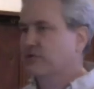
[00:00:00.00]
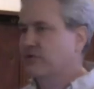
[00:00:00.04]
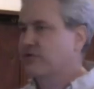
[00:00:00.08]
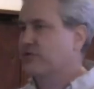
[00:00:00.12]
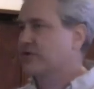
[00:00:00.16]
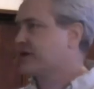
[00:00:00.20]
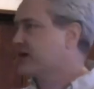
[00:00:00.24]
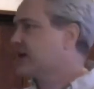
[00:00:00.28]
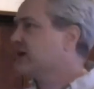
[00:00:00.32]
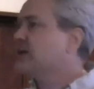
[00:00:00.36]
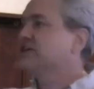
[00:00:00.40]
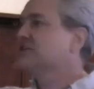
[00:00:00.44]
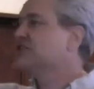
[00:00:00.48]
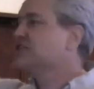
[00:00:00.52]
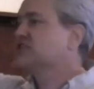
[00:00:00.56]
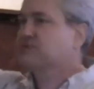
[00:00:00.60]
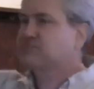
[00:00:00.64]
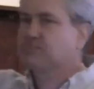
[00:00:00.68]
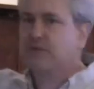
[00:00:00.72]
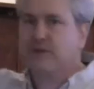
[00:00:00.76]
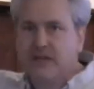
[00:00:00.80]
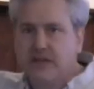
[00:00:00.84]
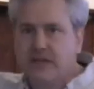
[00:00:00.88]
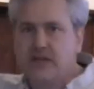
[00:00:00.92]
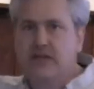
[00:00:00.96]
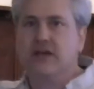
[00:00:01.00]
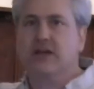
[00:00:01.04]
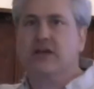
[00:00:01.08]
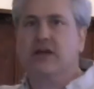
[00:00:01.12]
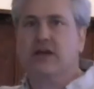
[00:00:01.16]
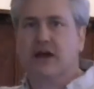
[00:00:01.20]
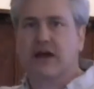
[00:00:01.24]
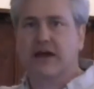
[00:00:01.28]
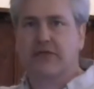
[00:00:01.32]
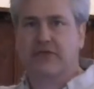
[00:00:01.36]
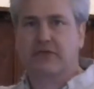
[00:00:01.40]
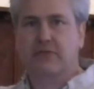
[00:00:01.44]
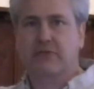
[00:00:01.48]
Luther King speaking
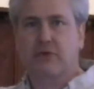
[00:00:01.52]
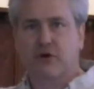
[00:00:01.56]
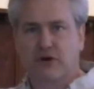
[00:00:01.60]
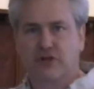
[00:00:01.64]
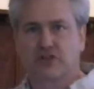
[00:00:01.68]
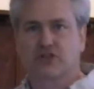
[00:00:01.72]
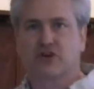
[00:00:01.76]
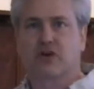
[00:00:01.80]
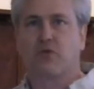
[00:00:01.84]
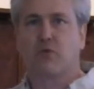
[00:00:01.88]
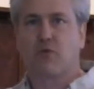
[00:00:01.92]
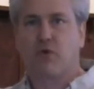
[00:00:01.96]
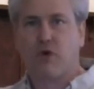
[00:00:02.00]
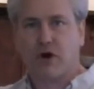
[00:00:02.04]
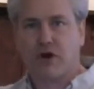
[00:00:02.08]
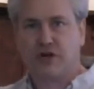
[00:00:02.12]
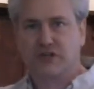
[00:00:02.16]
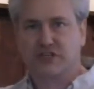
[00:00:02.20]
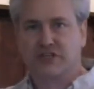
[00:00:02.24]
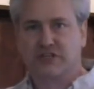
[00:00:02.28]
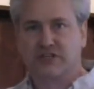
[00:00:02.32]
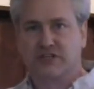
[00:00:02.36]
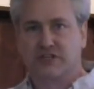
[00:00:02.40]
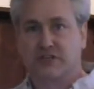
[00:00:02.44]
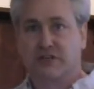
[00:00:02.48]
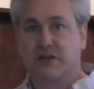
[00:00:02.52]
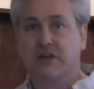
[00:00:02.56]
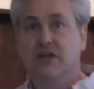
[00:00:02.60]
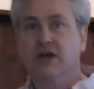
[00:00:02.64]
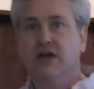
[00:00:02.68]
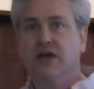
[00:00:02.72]
at the March on Washington.